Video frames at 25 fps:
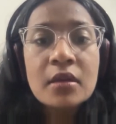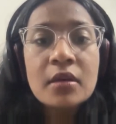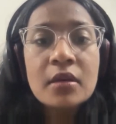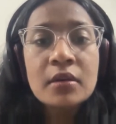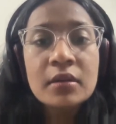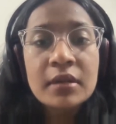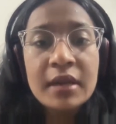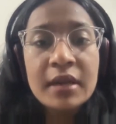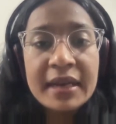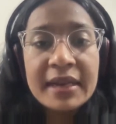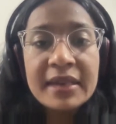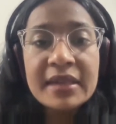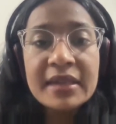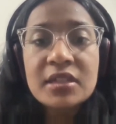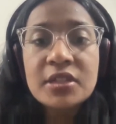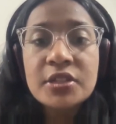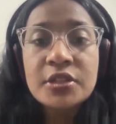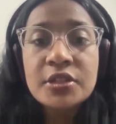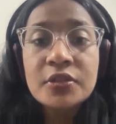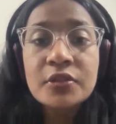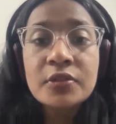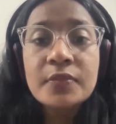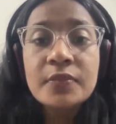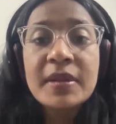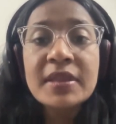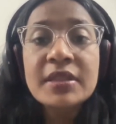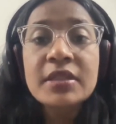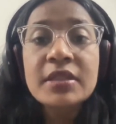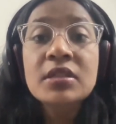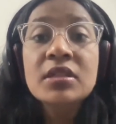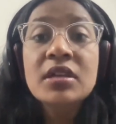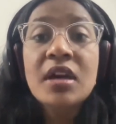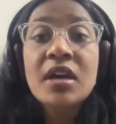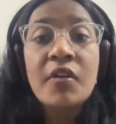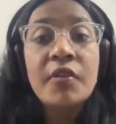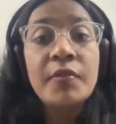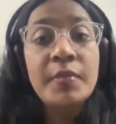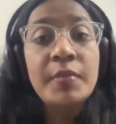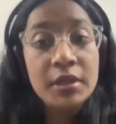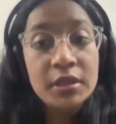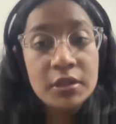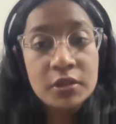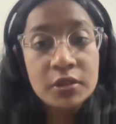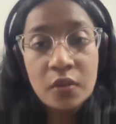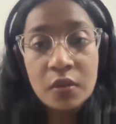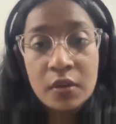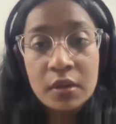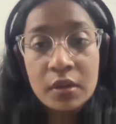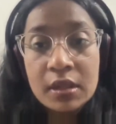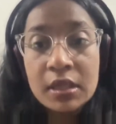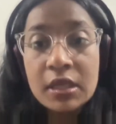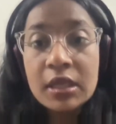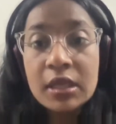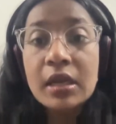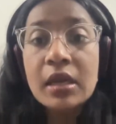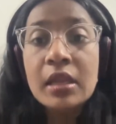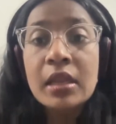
right issued by the government authority,